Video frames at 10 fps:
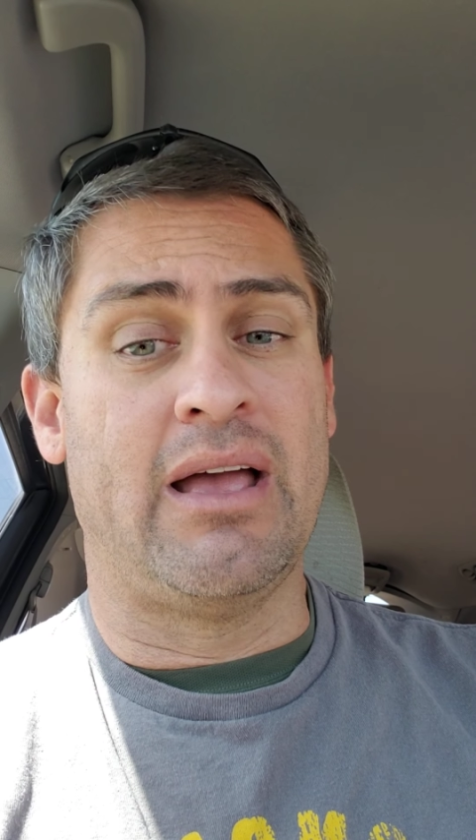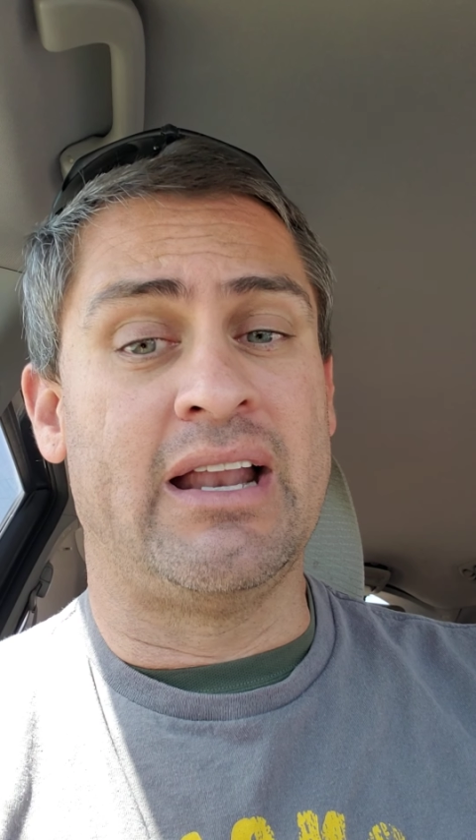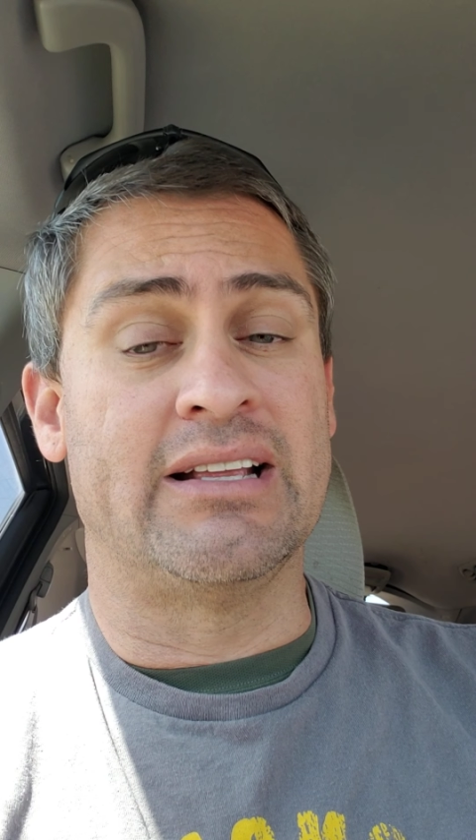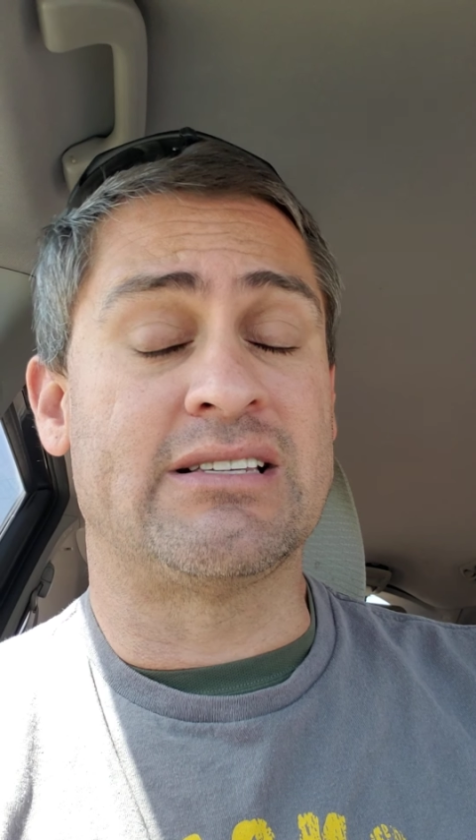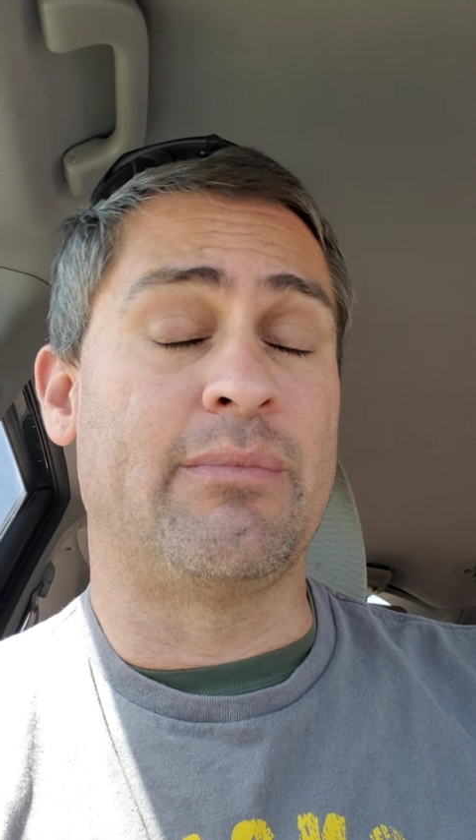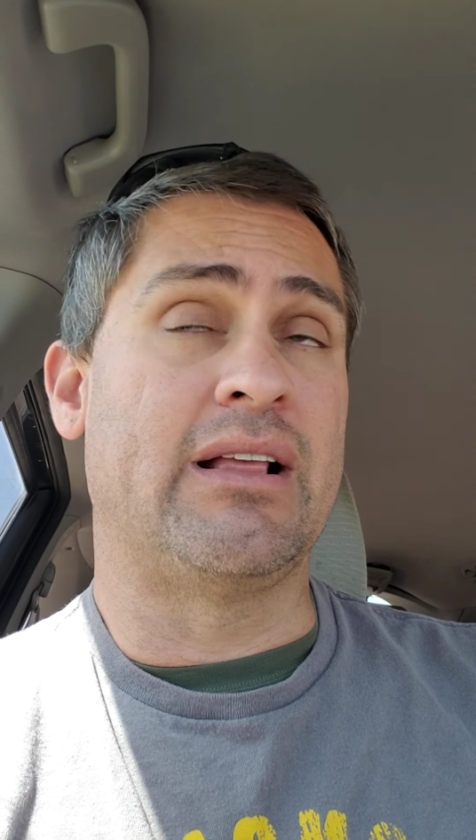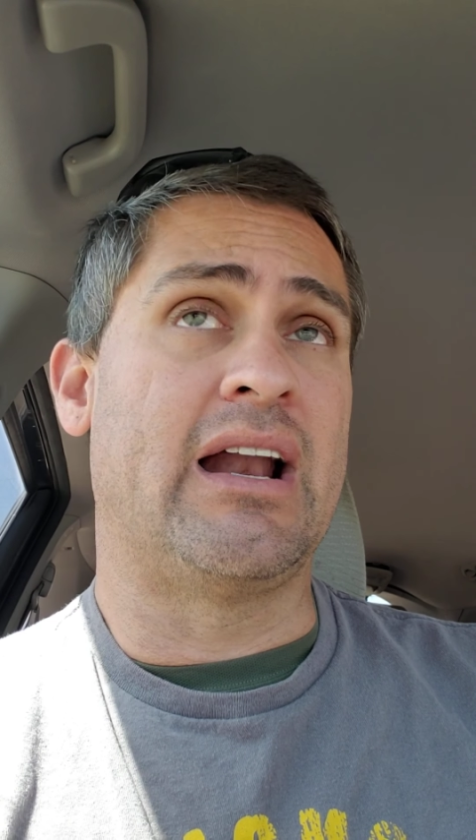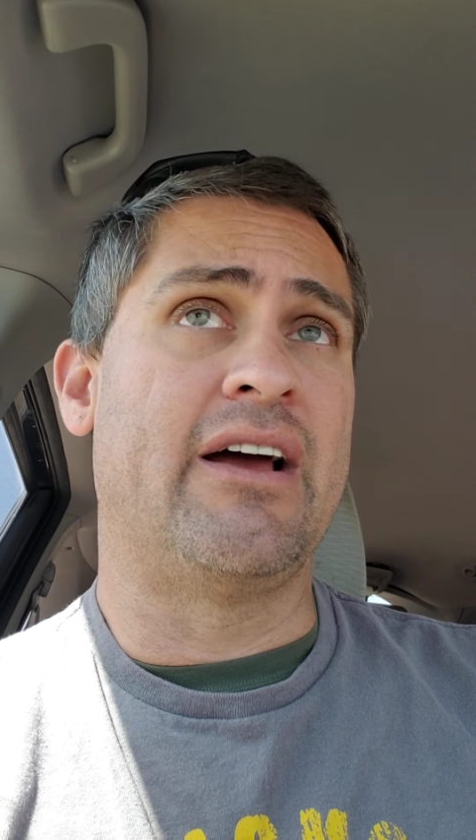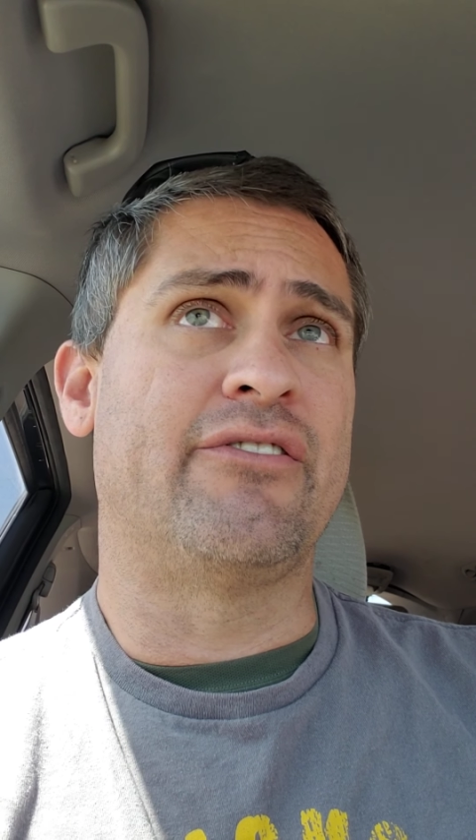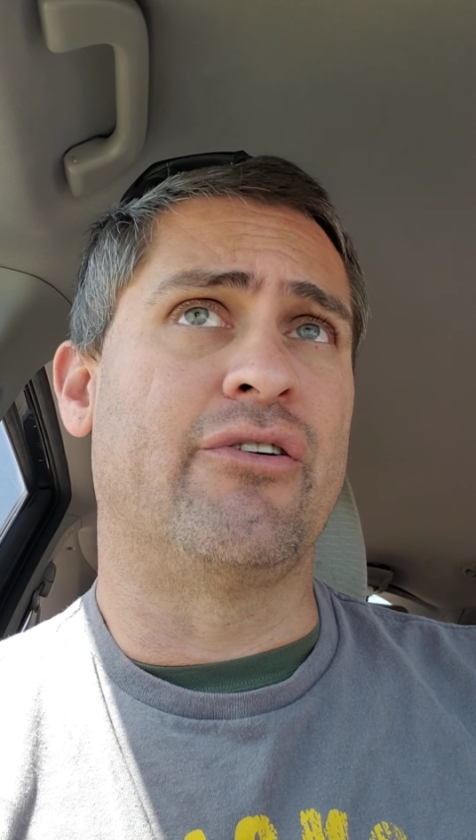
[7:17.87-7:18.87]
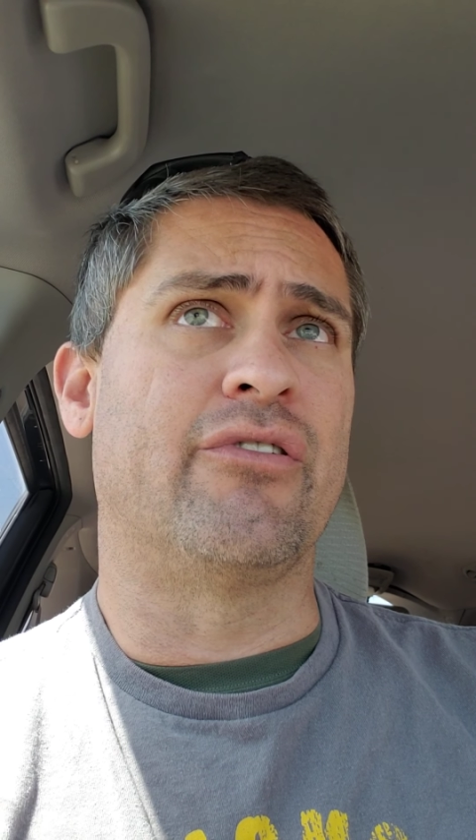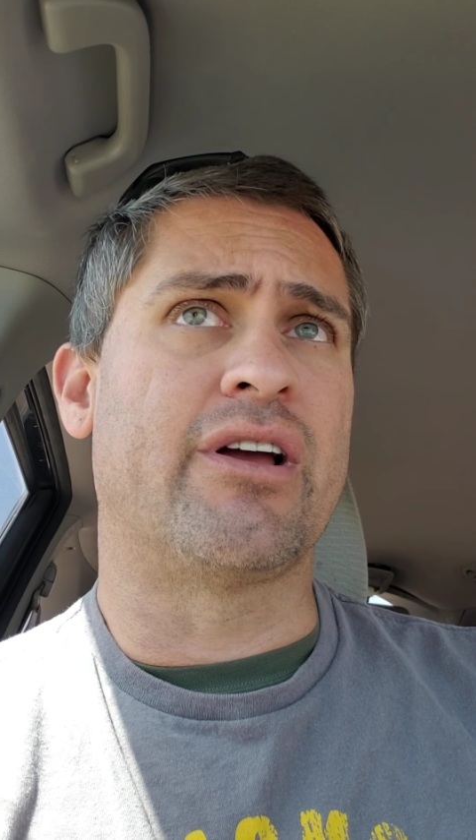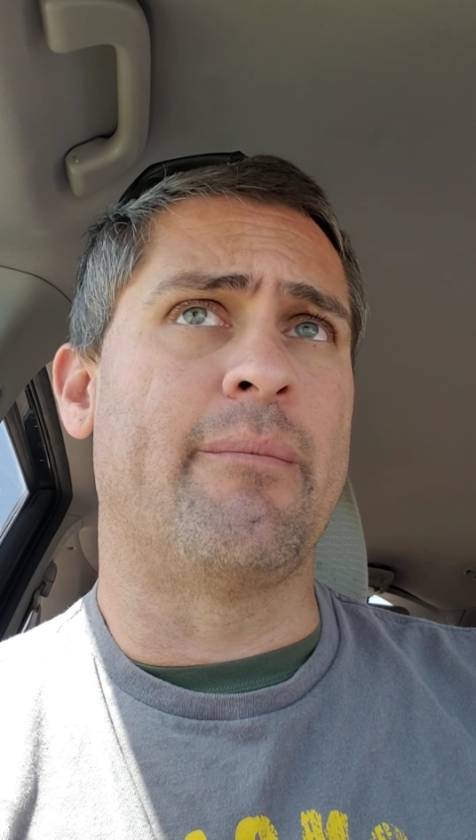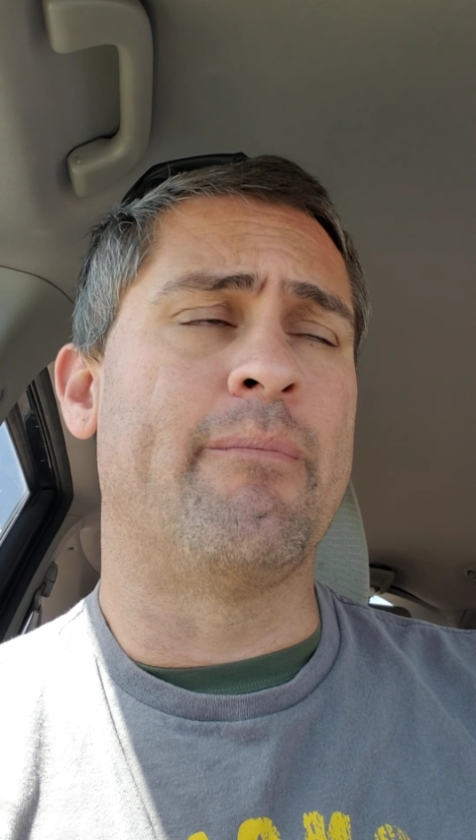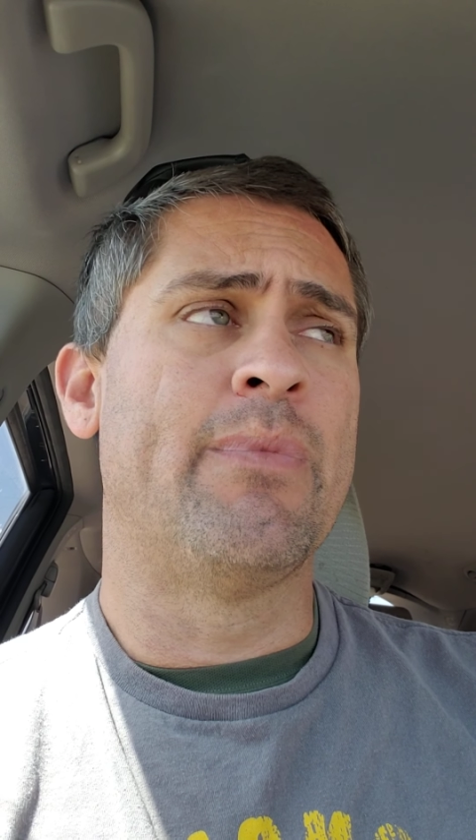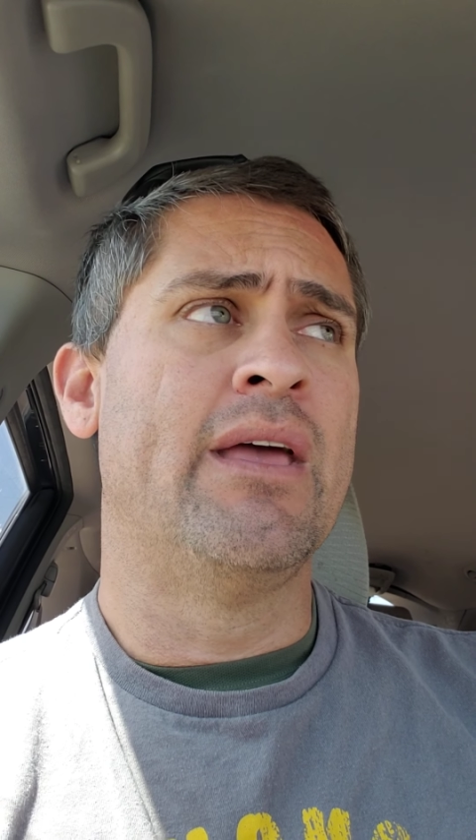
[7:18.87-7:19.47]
and it's something that I have to overcome.